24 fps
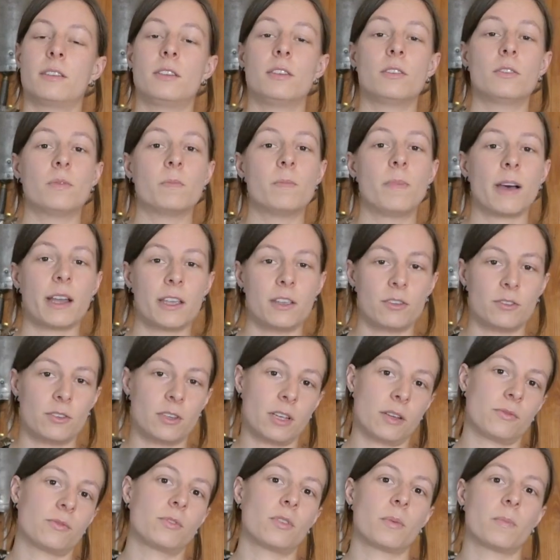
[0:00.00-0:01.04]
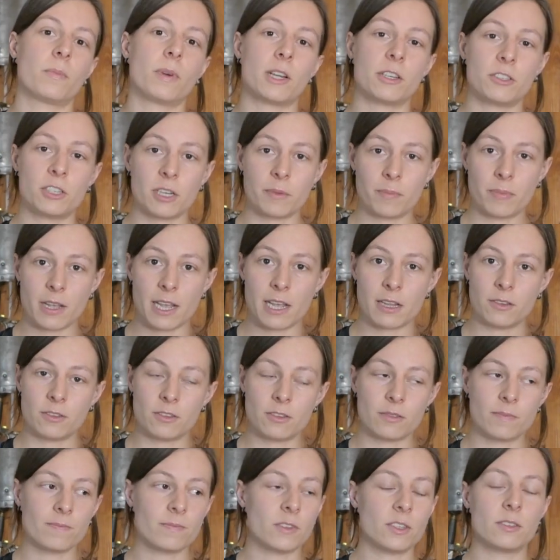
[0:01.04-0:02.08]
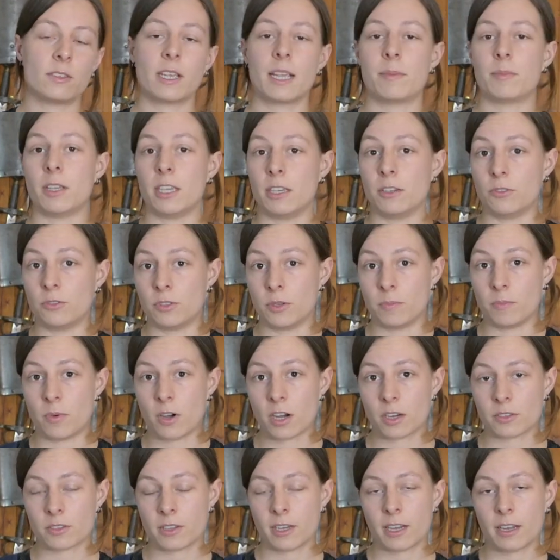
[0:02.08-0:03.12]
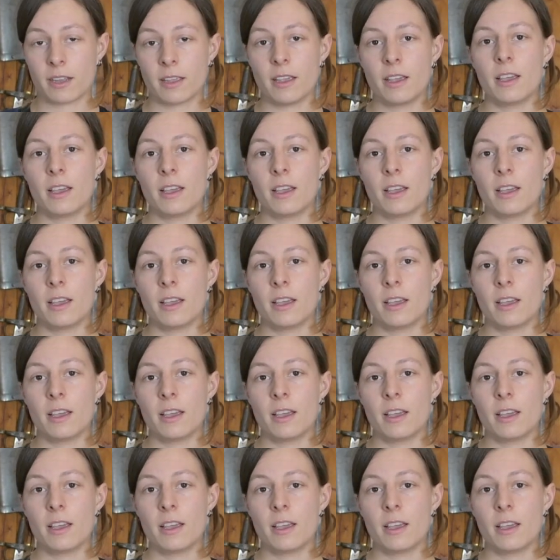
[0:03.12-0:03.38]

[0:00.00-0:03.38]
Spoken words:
you buy yourself some punching pads, the same they use in boxing,